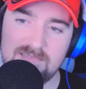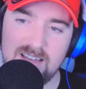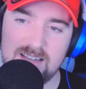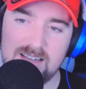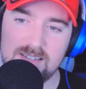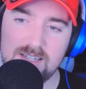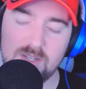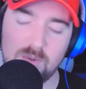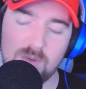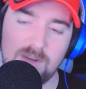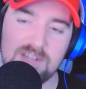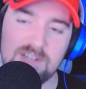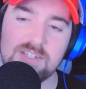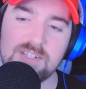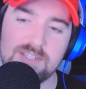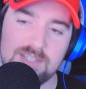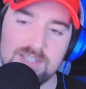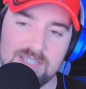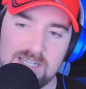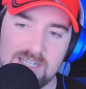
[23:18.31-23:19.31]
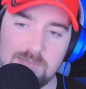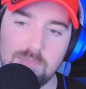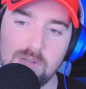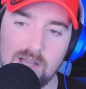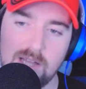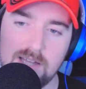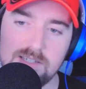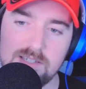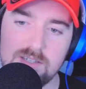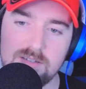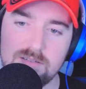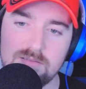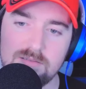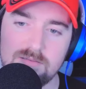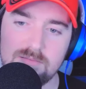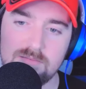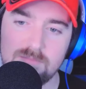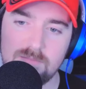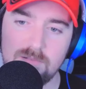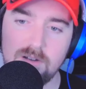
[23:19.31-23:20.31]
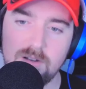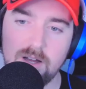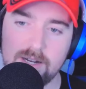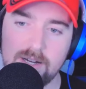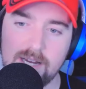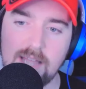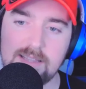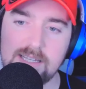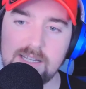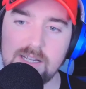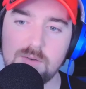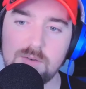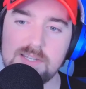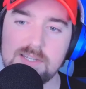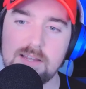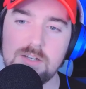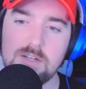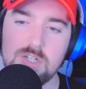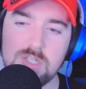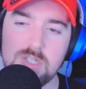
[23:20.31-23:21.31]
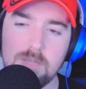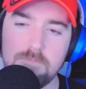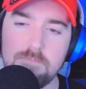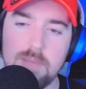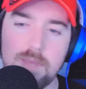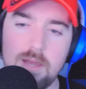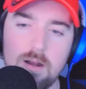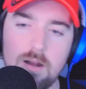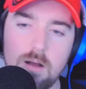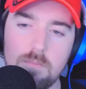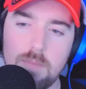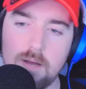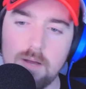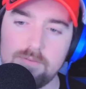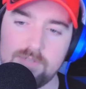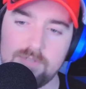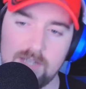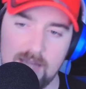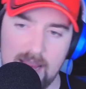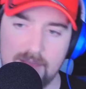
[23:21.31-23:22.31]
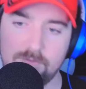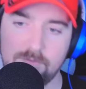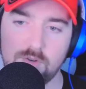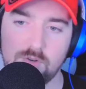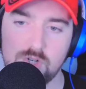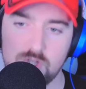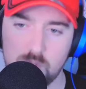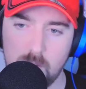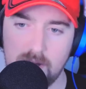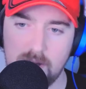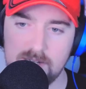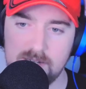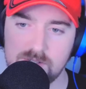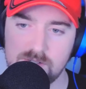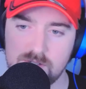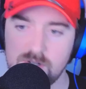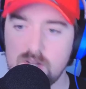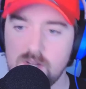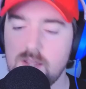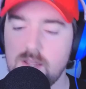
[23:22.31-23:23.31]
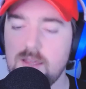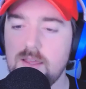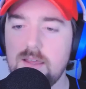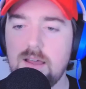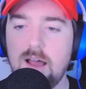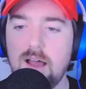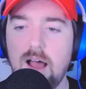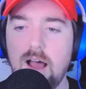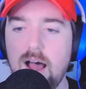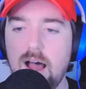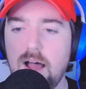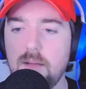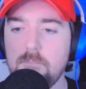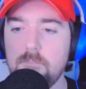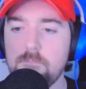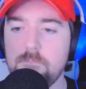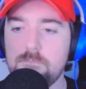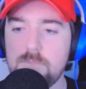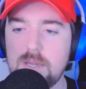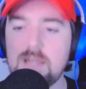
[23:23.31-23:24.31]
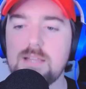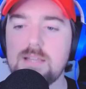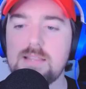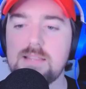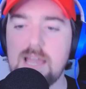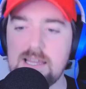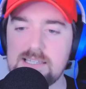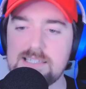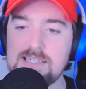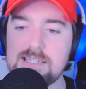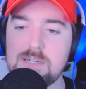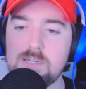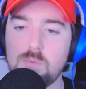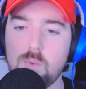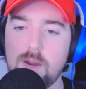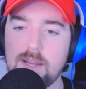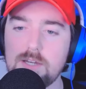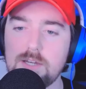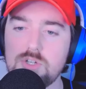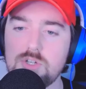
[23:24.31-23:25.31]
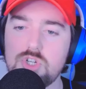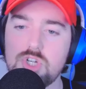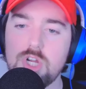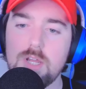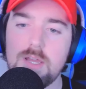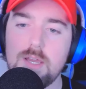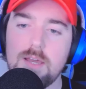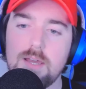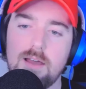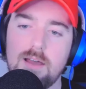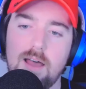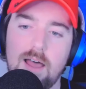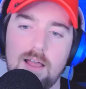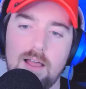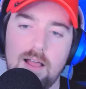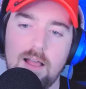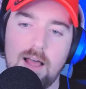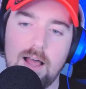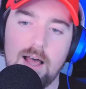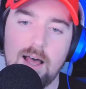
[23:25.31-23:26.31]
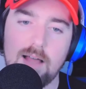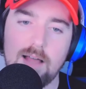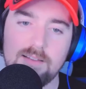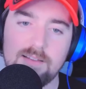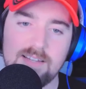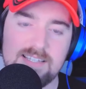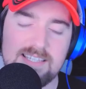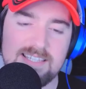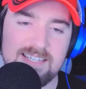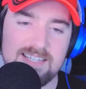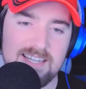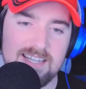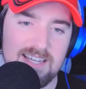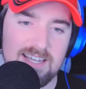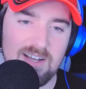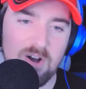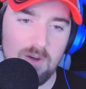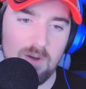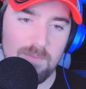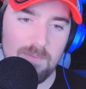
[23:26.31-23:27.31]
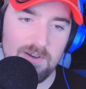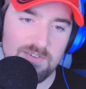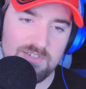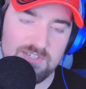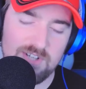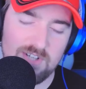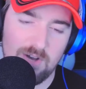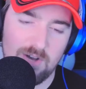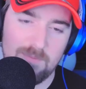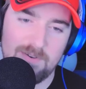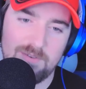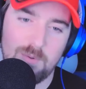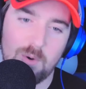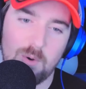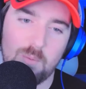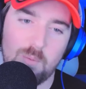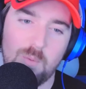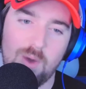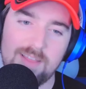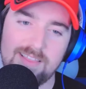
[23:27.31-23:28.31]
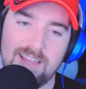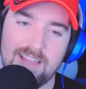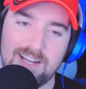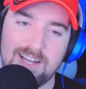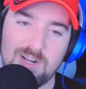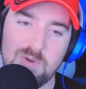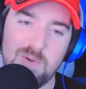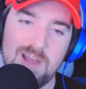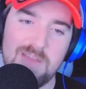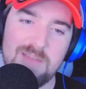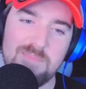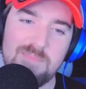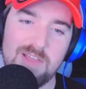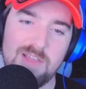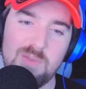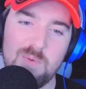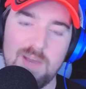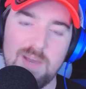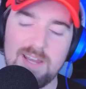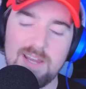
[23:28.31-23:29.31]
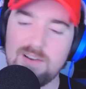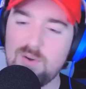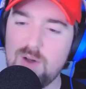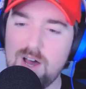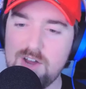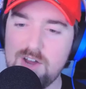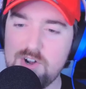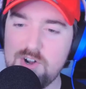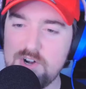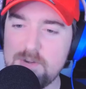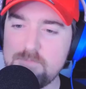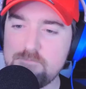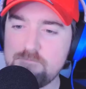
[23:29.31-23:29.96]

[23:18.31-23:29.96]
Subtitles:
I'd say the race gets a C plus. I think it was just a bit above an average race, but in that C range. Let's see. We're 1 like away, by the way, to 100.